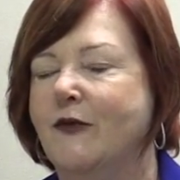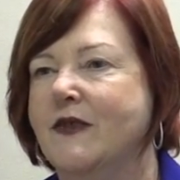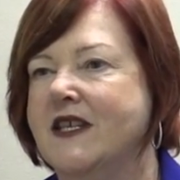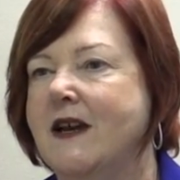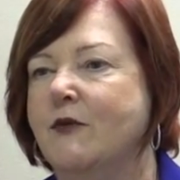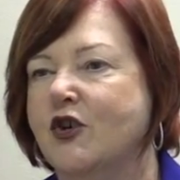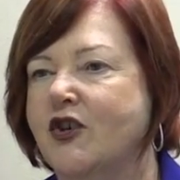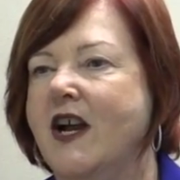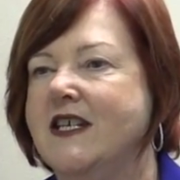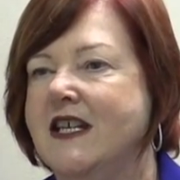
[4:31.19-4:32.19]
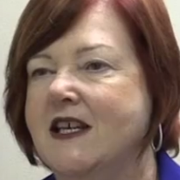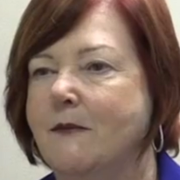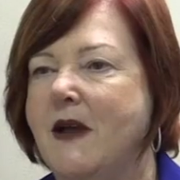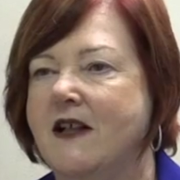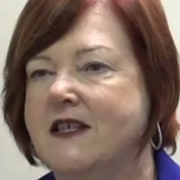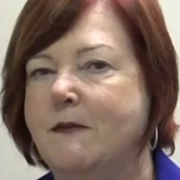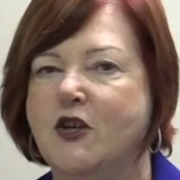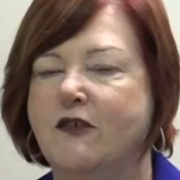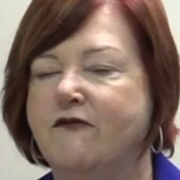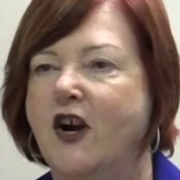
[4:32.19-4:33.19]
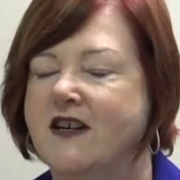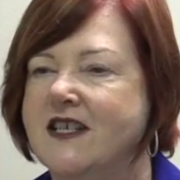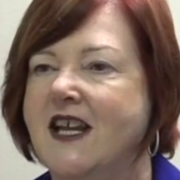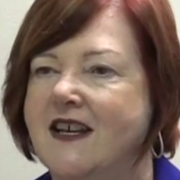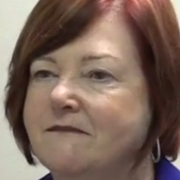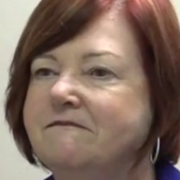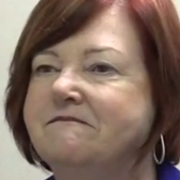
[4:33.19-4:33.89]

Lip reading: through the summer trying to get a balanced budget for our state.